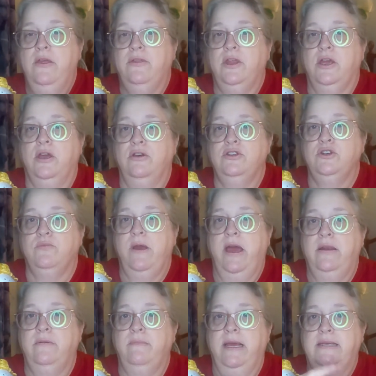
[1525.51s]
that goes
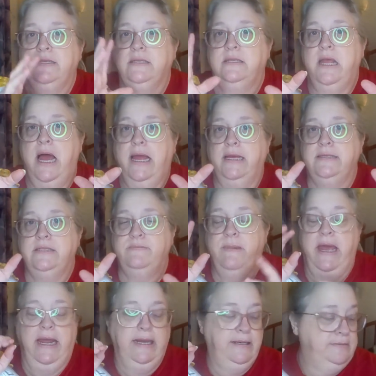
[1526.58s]
around and makes a lion's
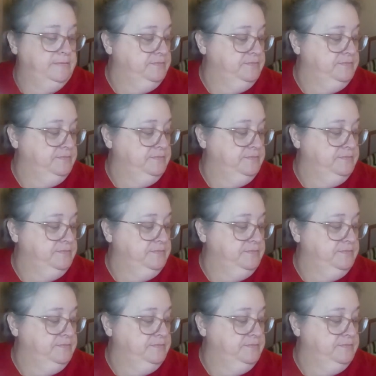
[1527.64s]
mane.